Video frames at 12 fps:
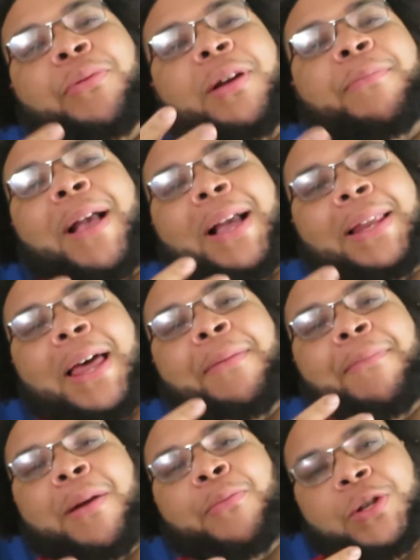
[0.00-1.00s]
are bringing back a lot
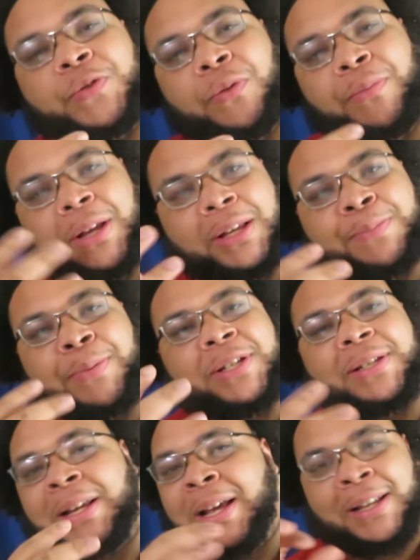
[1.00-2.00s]
of memories for me,
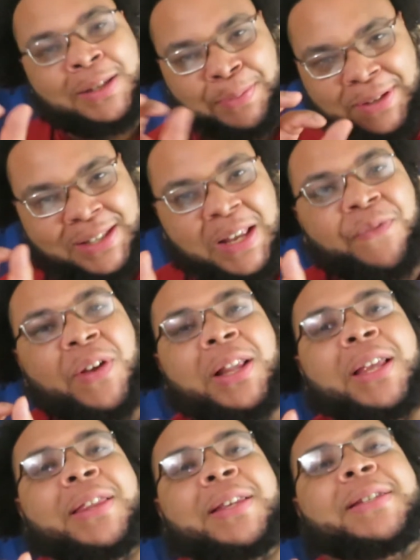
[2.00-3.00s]

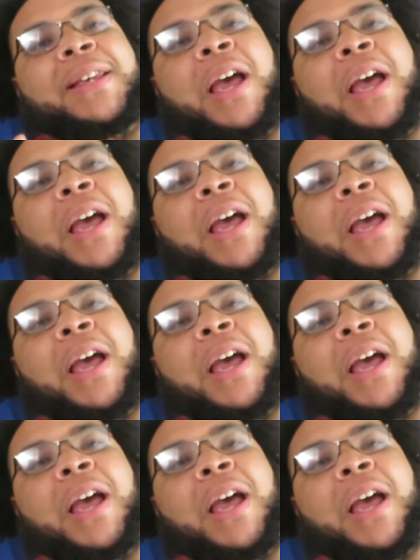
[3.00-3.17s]
specifically this